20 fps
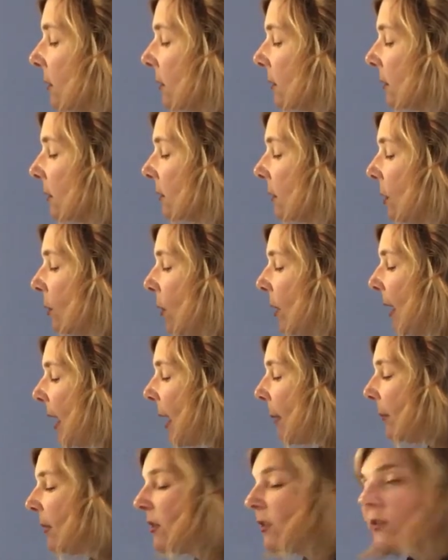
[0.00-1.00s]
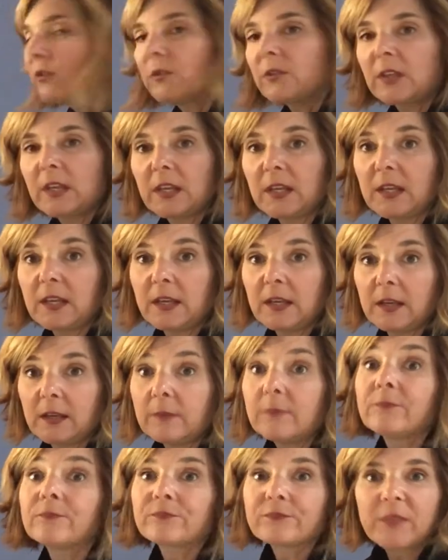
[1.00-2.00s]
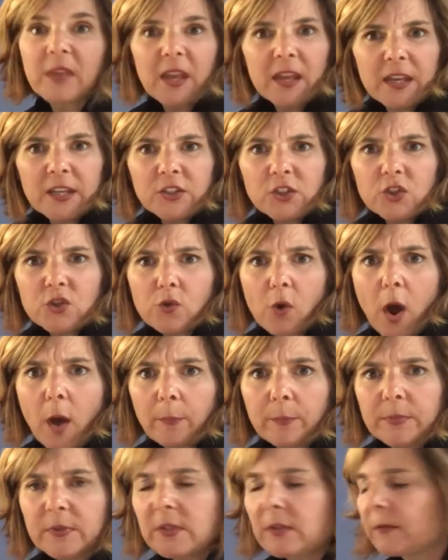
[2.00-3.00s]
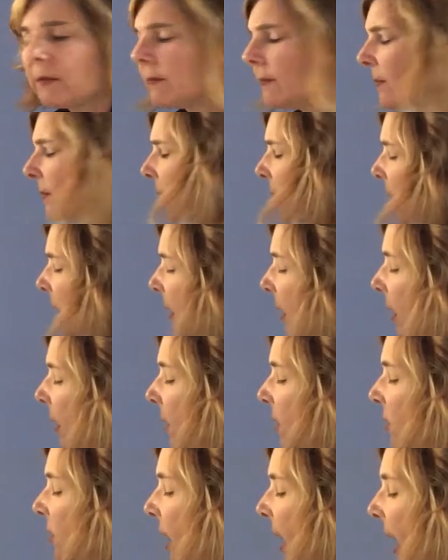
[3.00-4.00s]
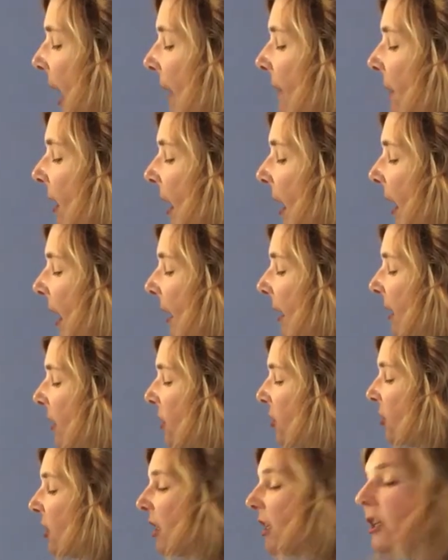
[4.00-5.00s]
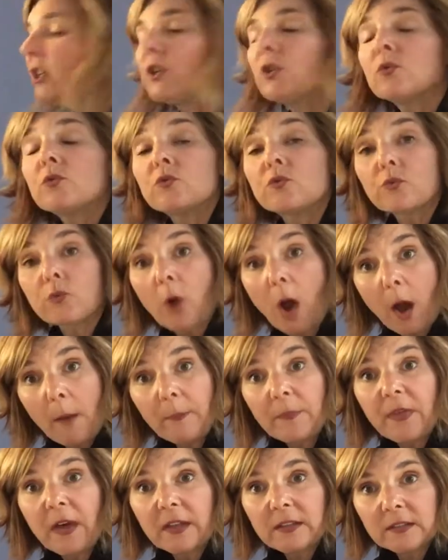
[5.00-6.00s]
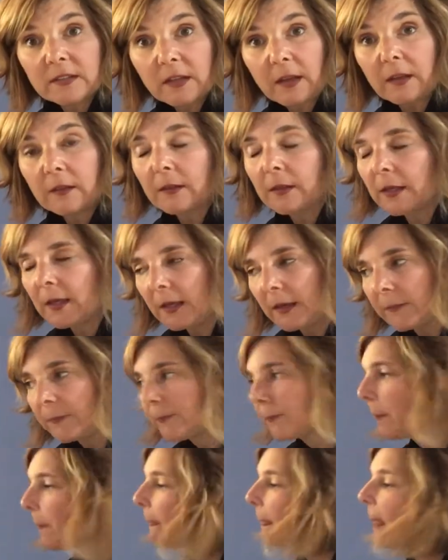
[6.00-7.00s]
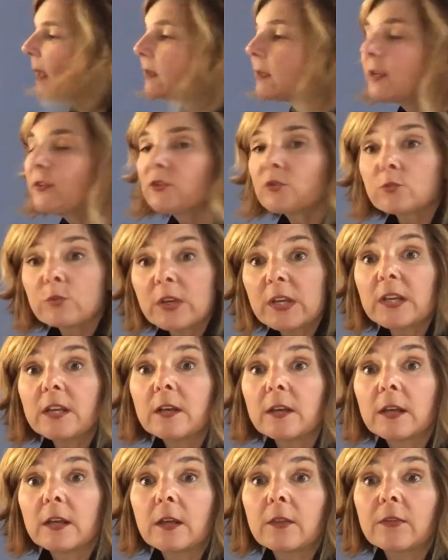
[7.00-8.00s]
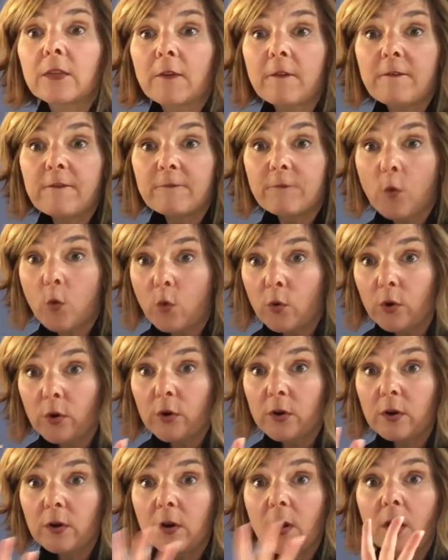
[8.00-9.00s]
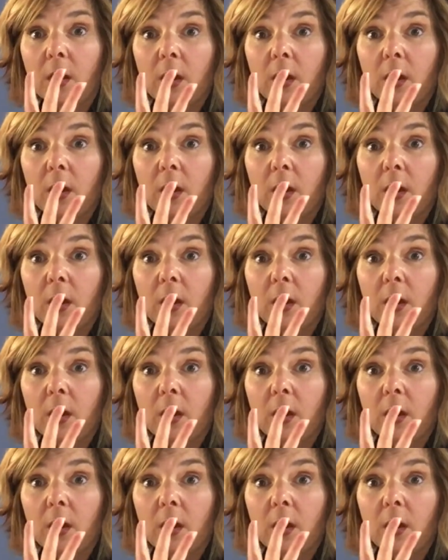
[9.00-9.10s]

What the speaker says: Look what happens to the E. It gets dropped. To add the ING, you drop that silent E. Let's read the 4